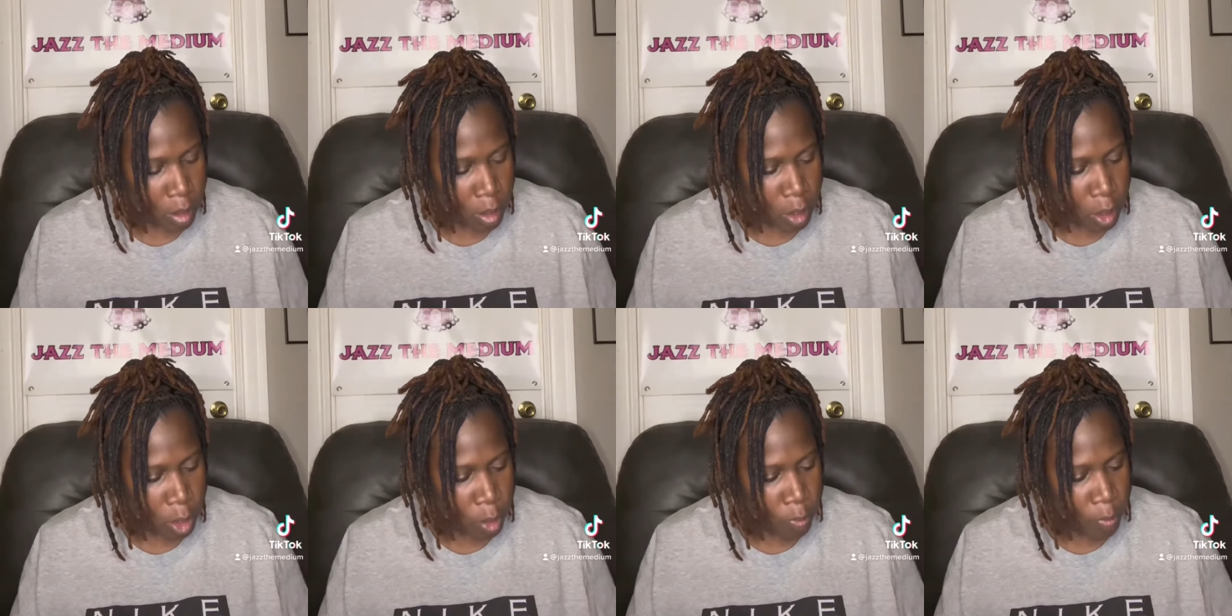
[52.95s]

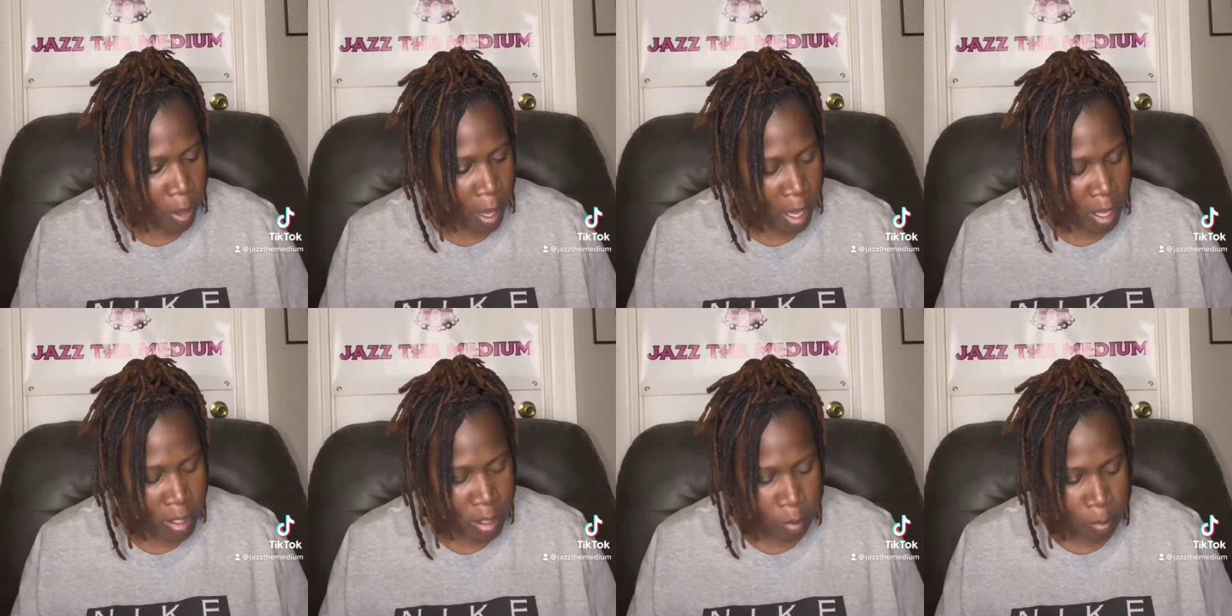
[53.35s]
you've
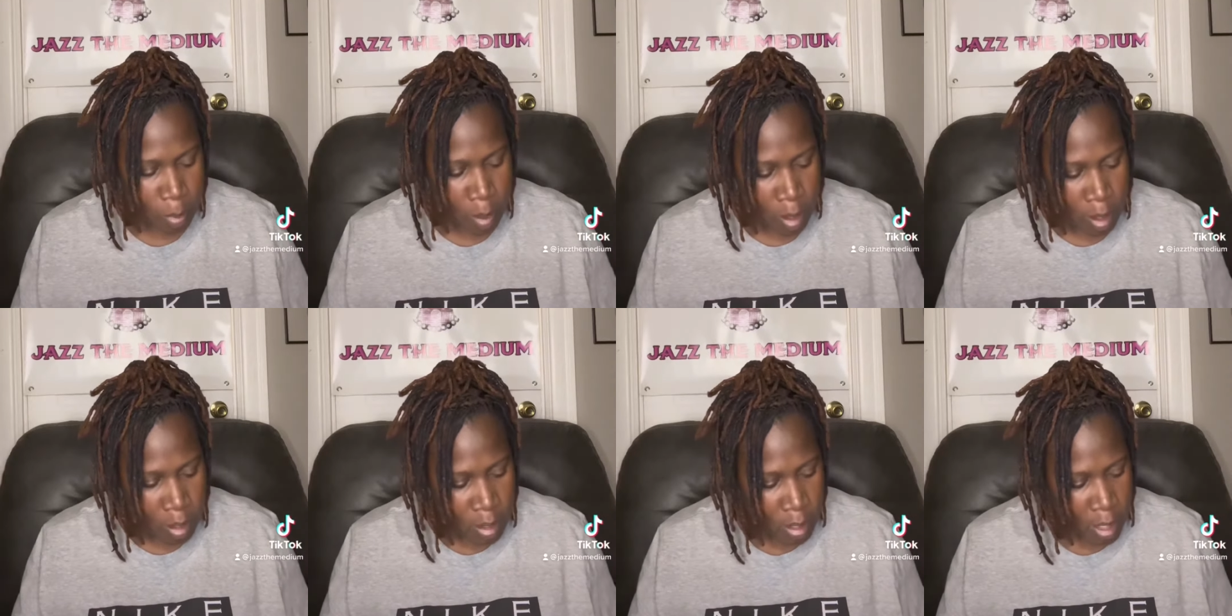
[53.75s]
had some
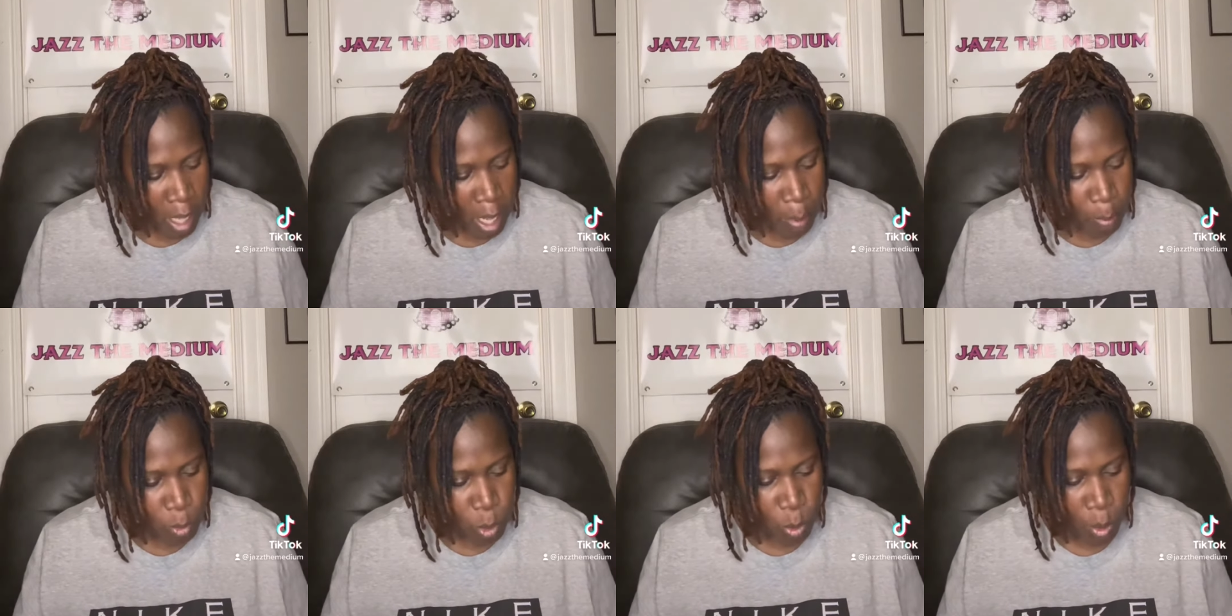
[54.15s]
good
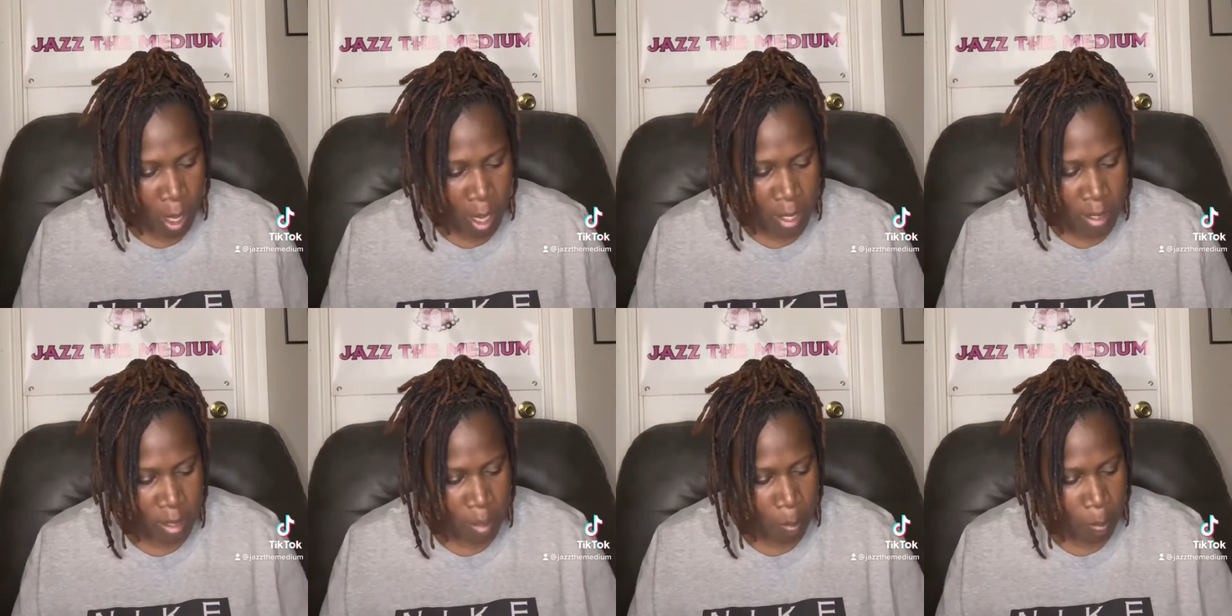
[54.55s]
times. You
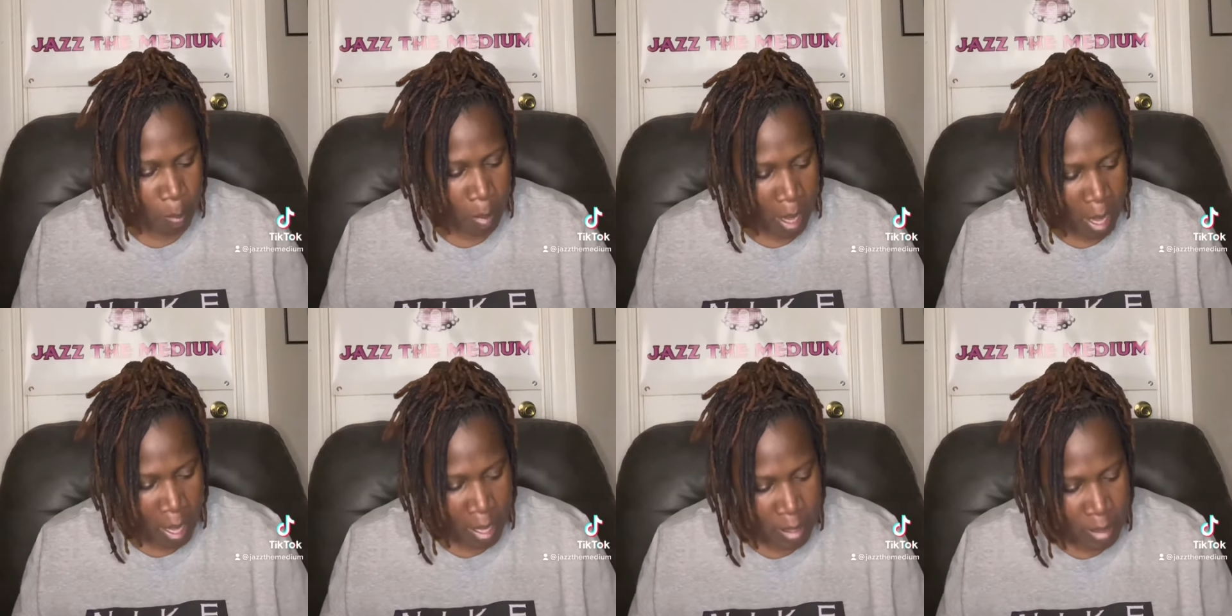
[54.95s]
had some
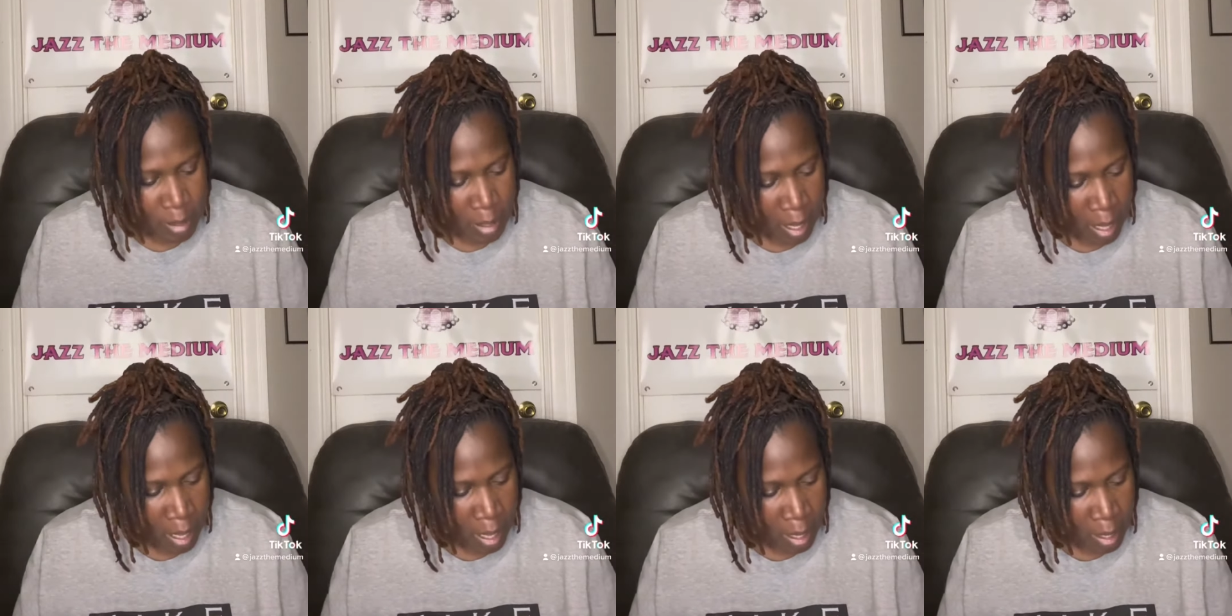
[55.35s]
bad
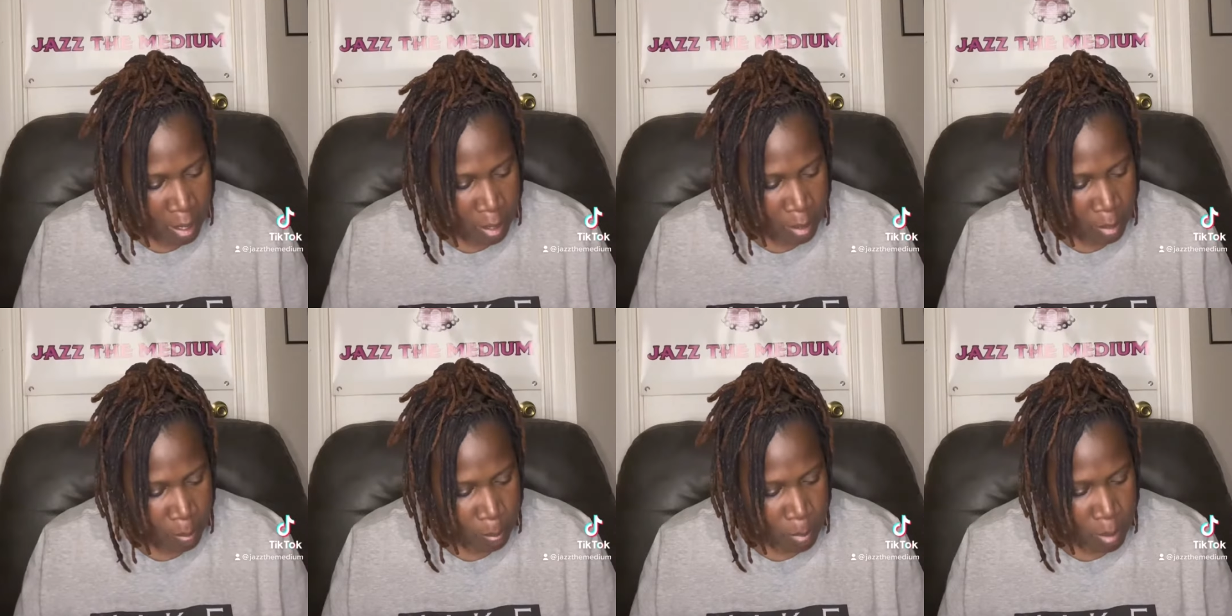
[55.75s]

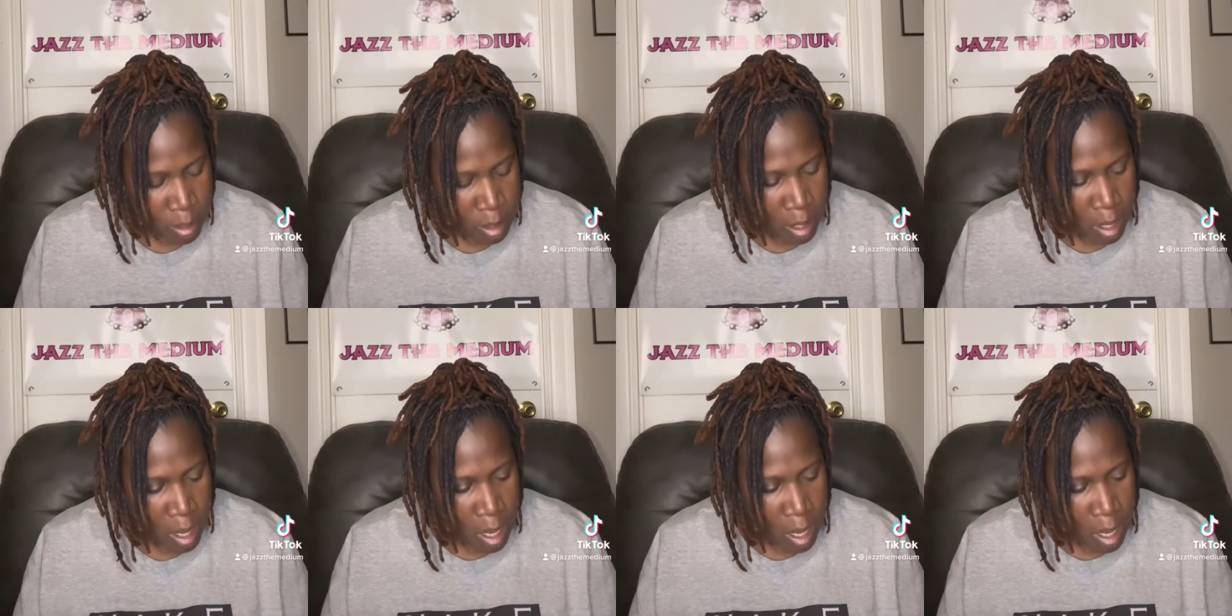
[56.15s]
times.